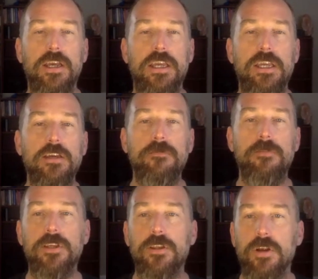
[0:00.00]
If, on
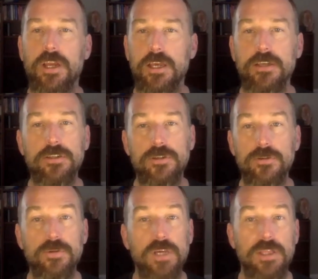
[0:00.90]
the other hand, you,
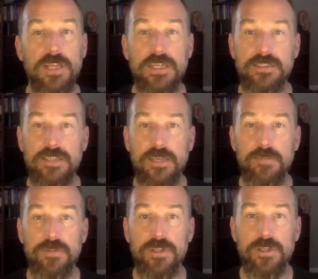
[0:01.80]
in that same
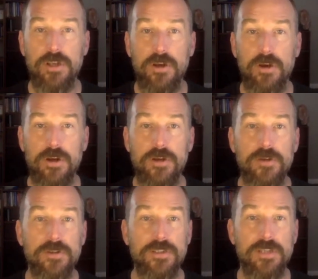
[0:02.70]
scenario, you
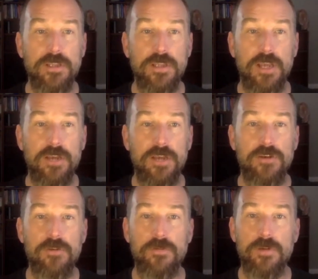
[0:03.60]
said that and your
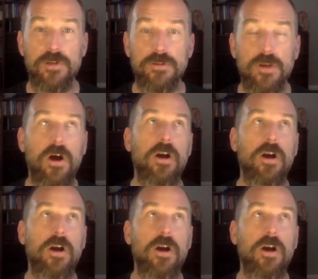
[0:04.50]
friend goes, oh,